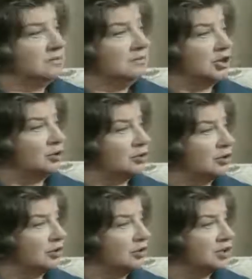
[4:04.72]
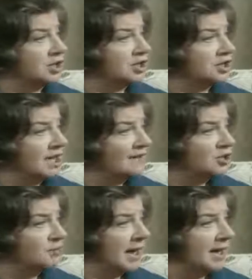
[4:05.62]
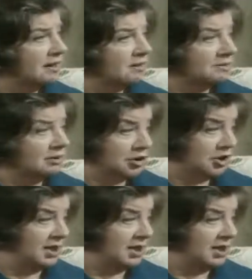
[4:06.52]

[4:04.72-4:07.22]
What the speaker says: Well, you don't go to St. Stephen's, Beryl? Or St.